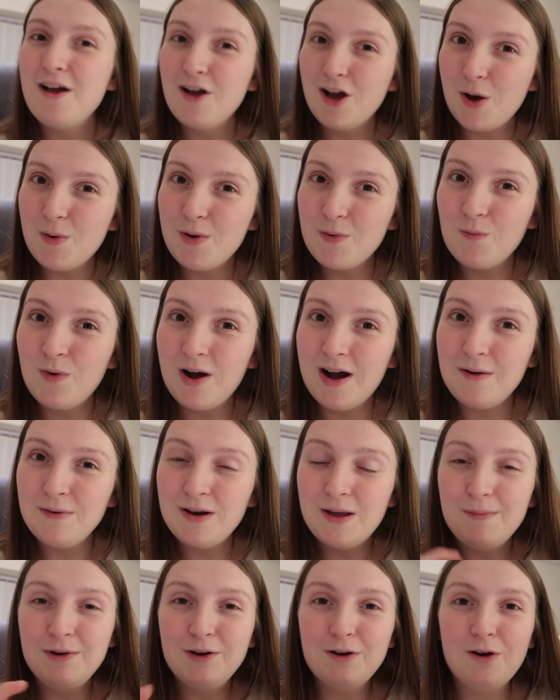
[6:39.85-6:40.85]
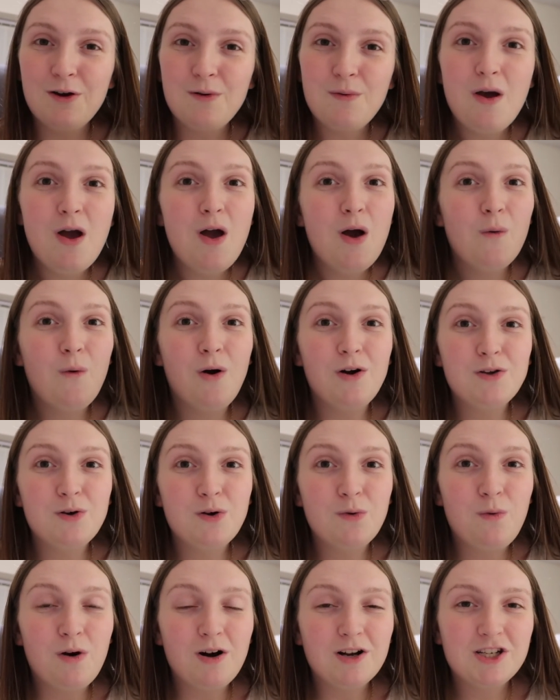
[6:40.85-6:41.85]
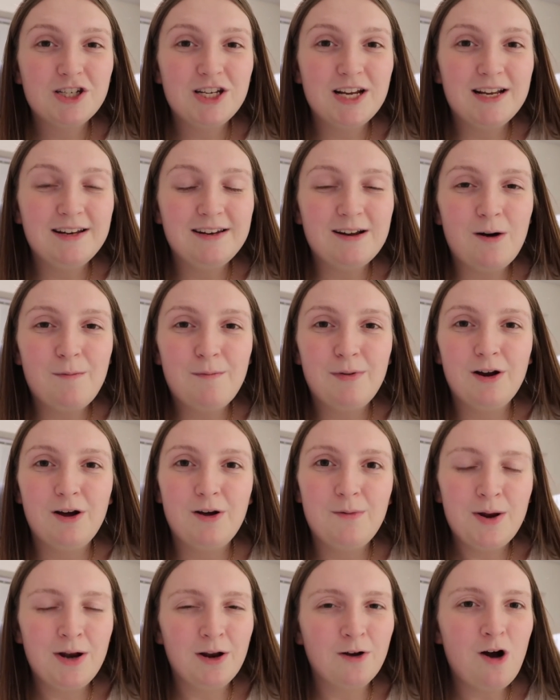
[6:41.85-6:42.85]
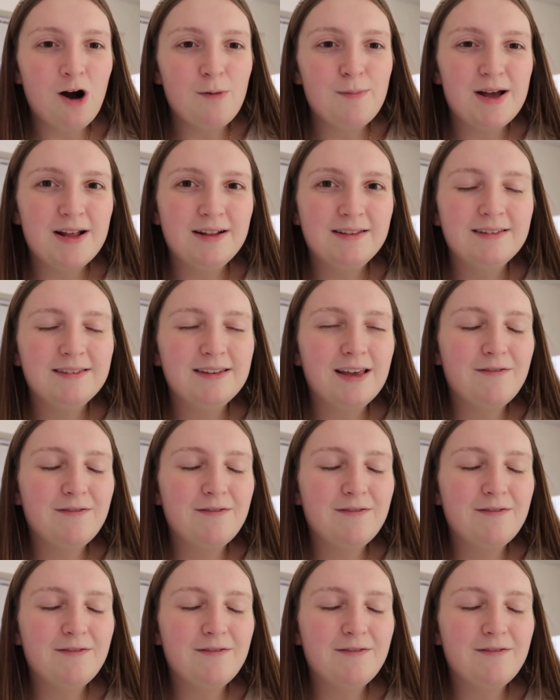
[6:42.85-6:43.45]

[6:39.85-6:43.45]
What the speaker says: Going well, let me know what you're watching down below in the comments,